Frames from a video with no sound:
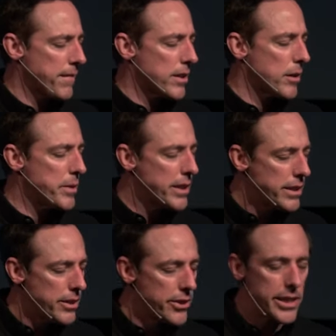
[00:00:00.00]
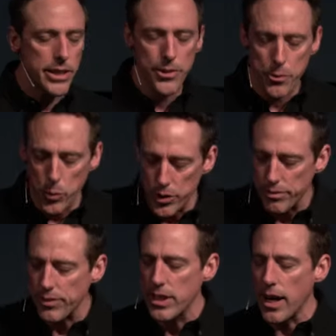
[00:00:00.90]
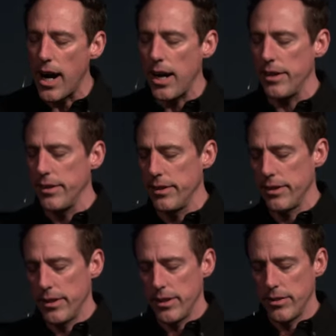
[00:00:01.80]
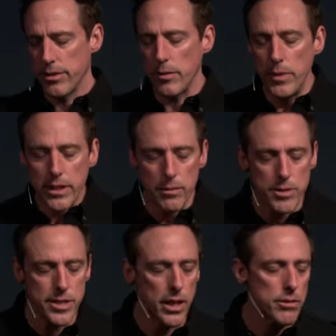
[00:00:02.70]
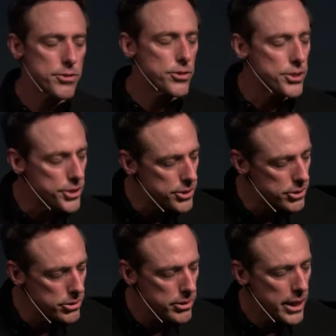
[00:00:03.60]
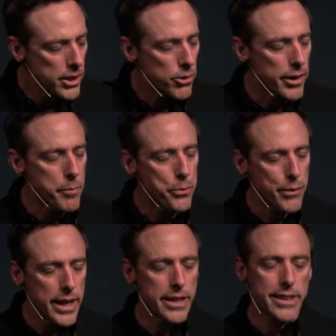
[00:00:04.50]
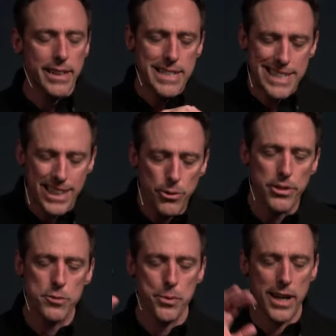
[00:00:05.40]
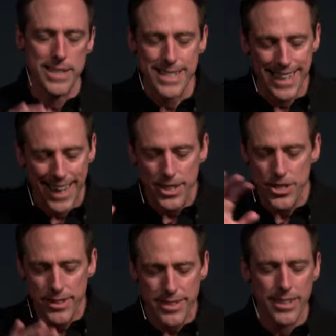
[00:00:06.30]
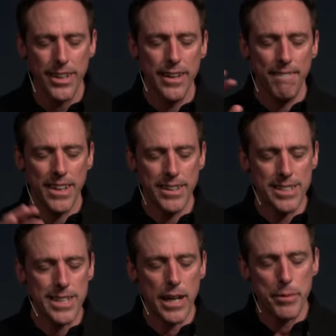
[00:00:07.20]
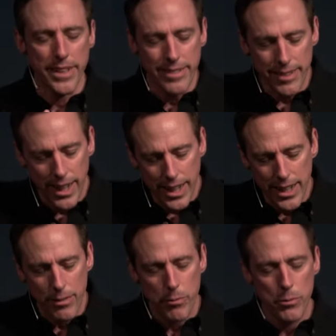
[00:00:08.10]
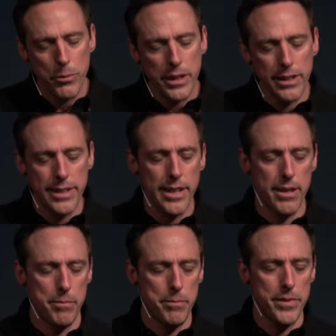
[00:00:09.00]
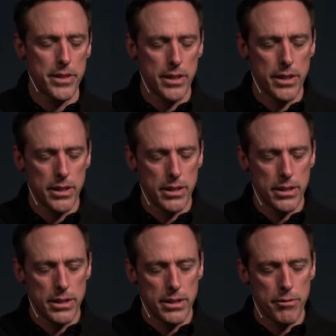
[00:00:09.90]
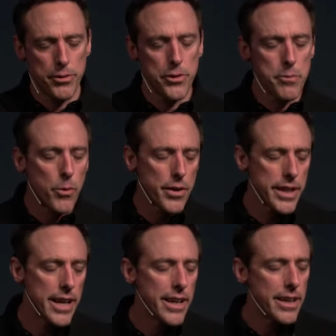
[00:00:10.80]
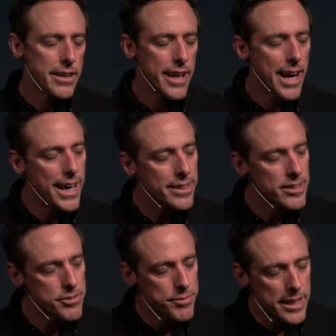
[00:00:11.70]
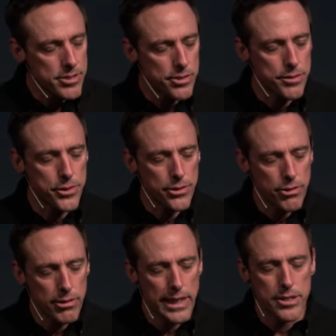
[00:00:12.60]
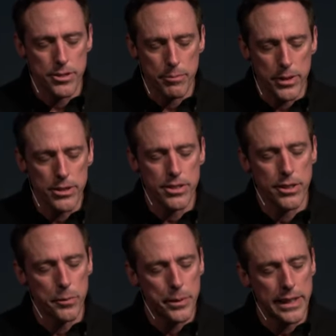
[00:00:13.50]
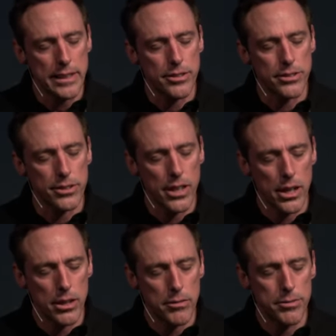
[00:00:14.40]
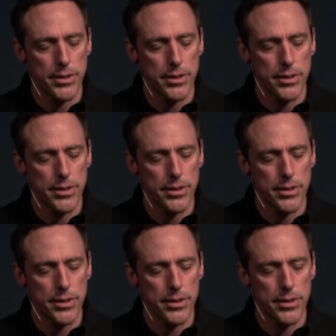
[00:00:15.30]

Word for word: Coming in here to hear the word of God, to commit themselves to you. Lord, I pray that they continue this process, not just in this time, but they take it with them. Furthermore, that they act as vessels of your grace, your mercy, your peace, your love